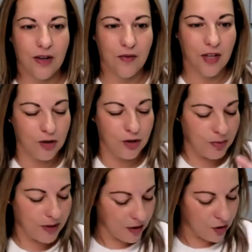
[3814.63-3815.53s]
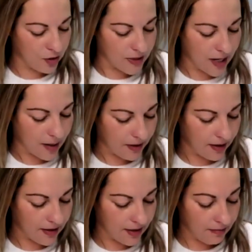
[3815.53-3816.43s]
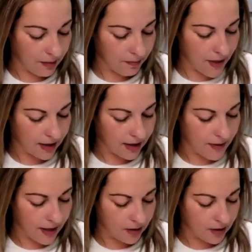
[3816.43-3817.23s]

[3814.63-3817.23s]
I've got 2 business trips happening, so like back to back.